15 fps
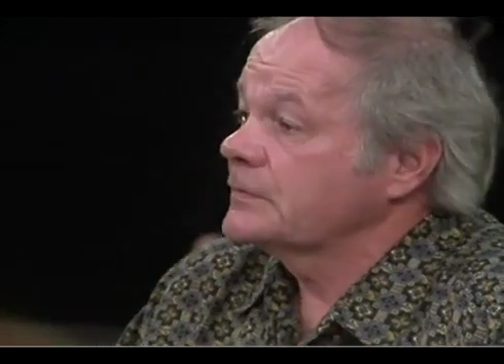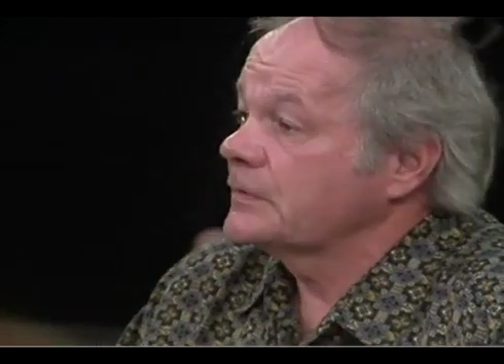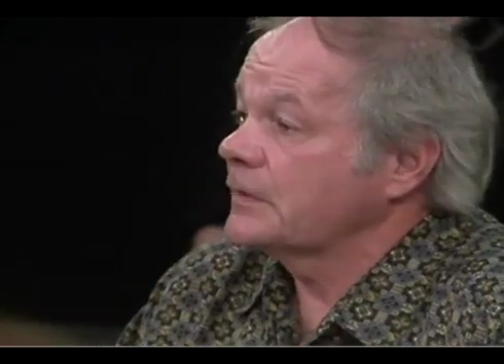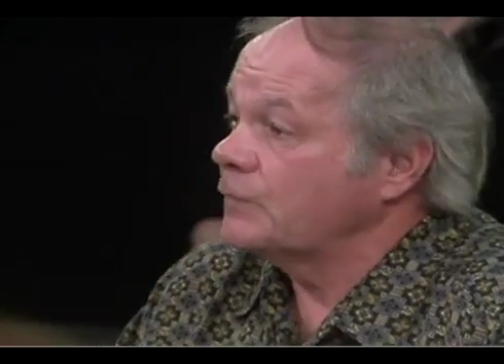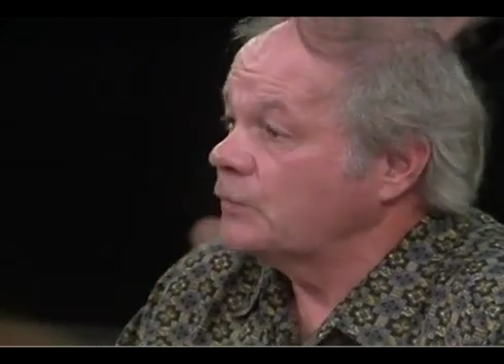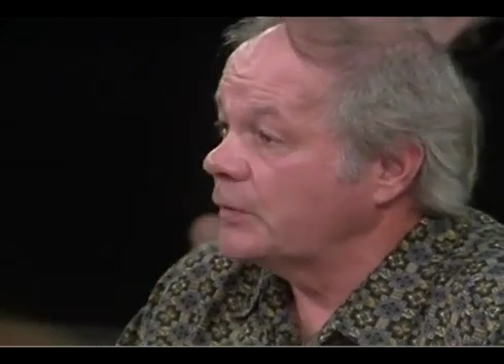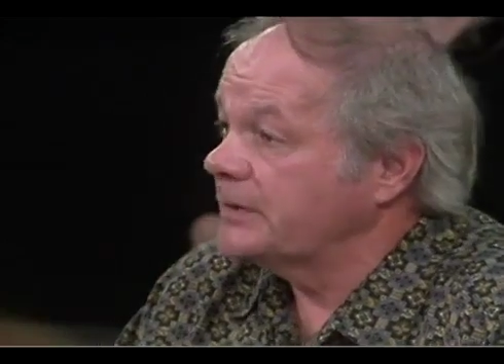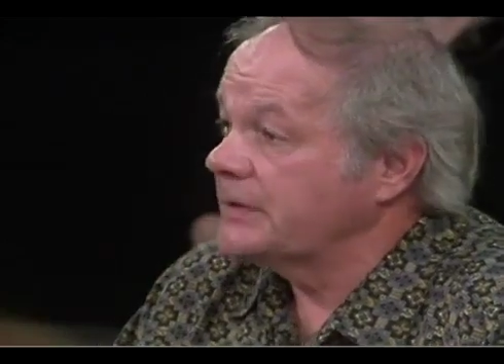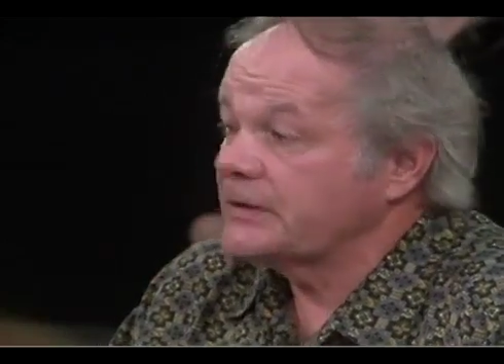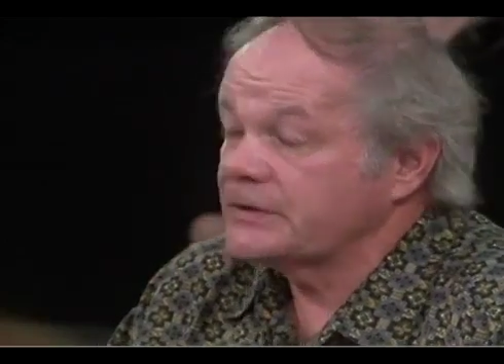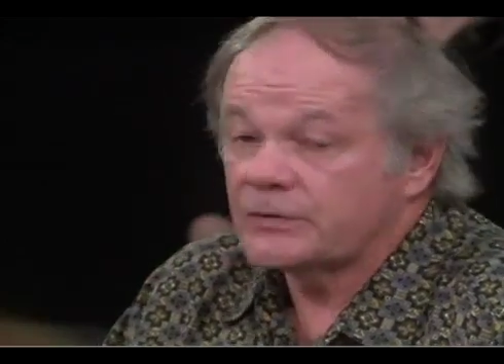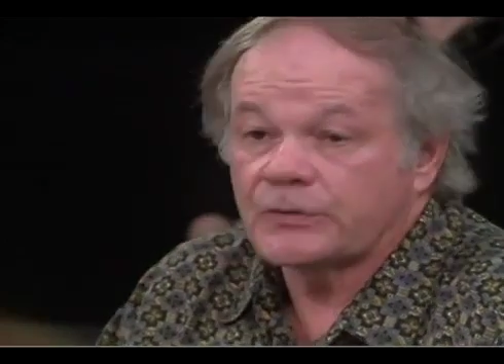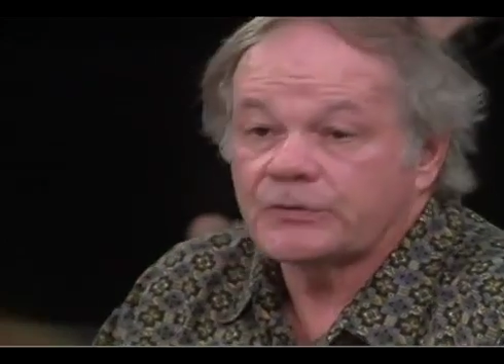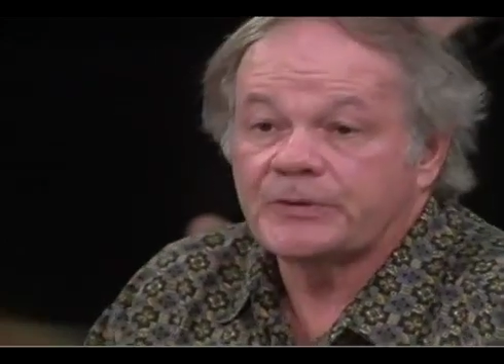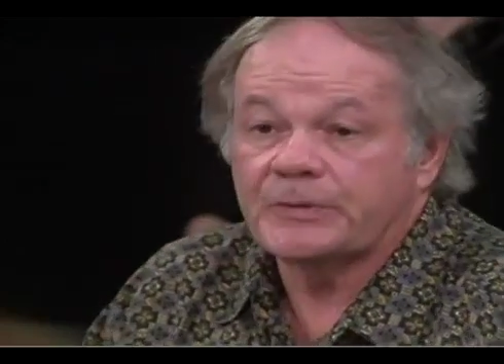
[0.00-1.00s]
of woman
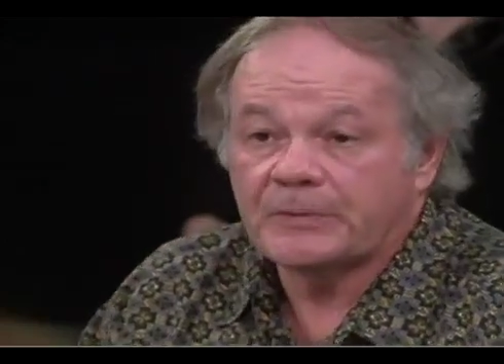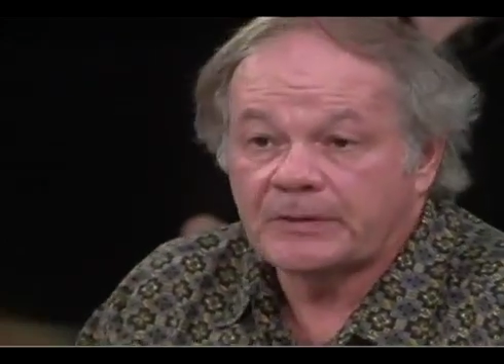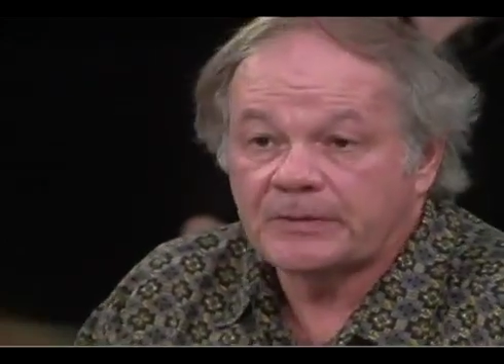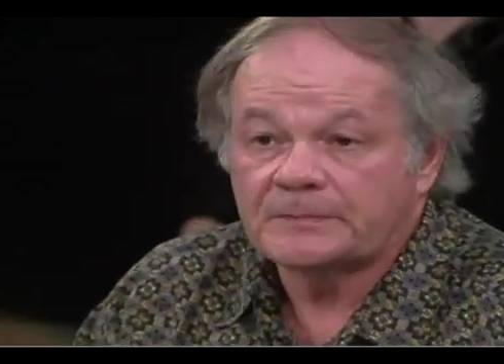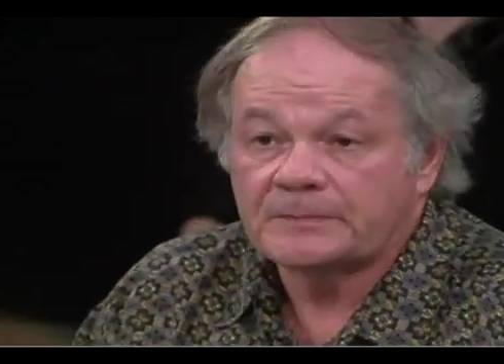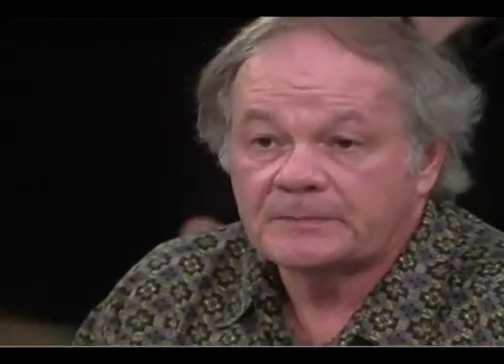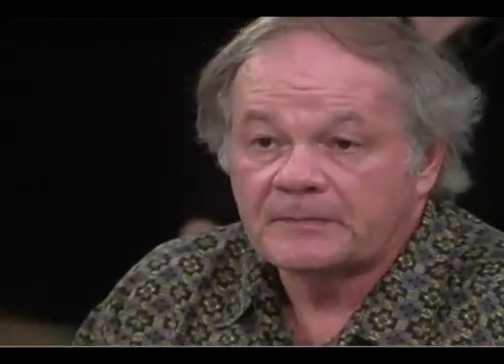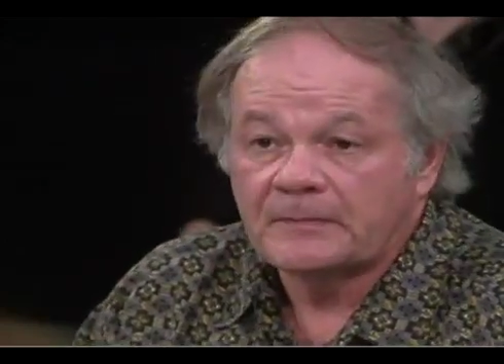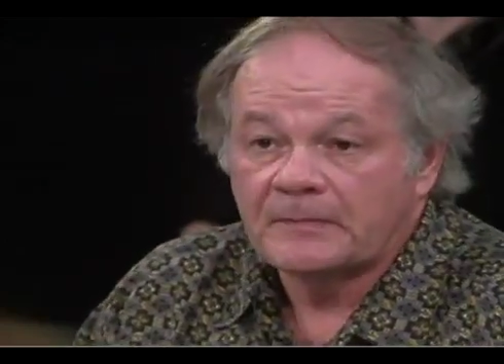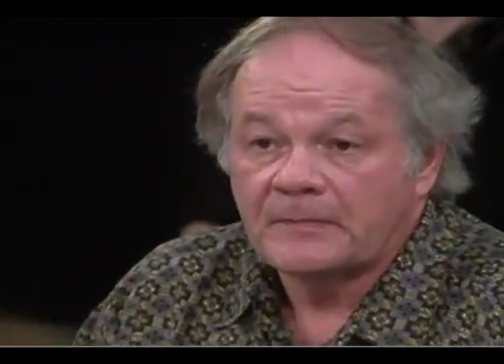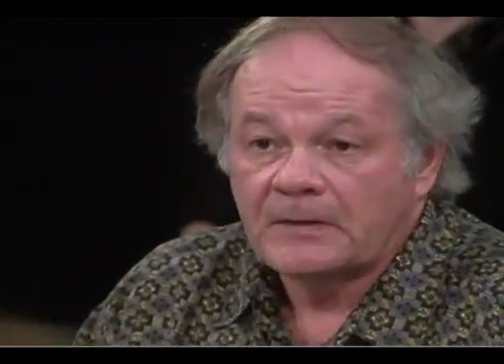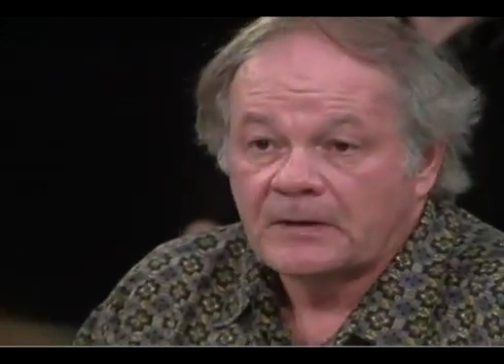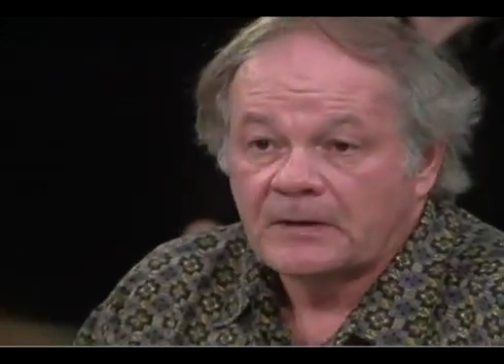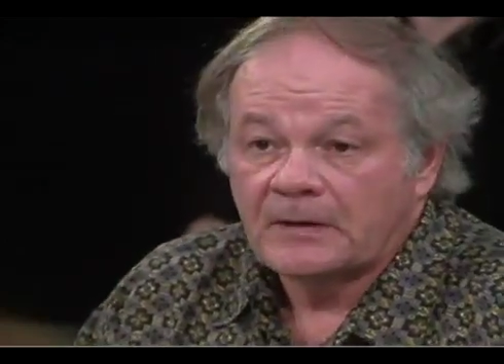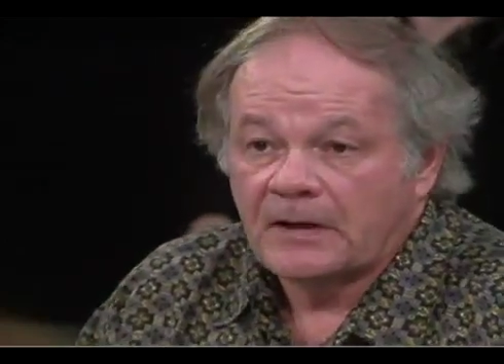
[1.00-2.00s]
as nurturing mother.
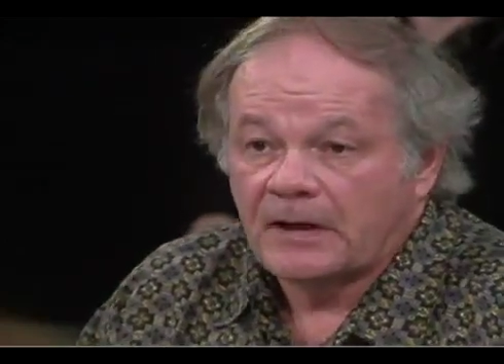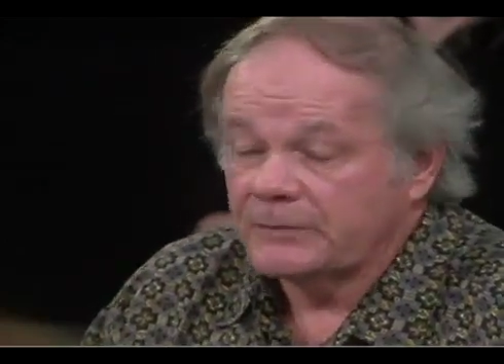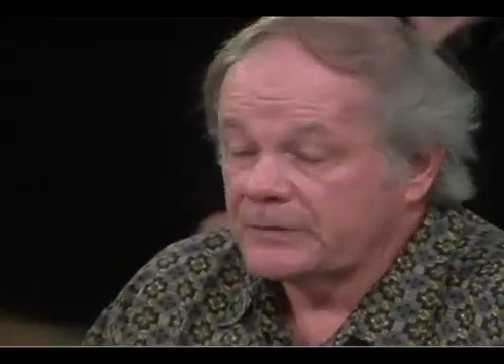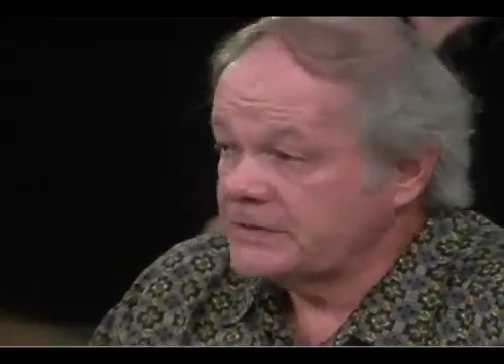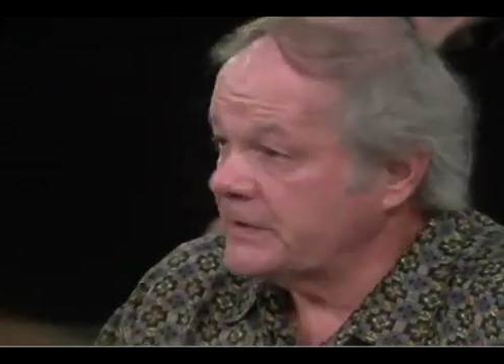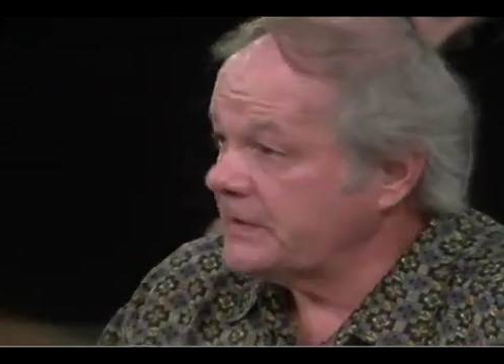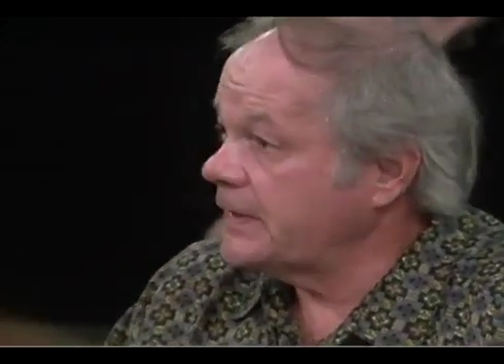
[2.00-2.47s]
And we see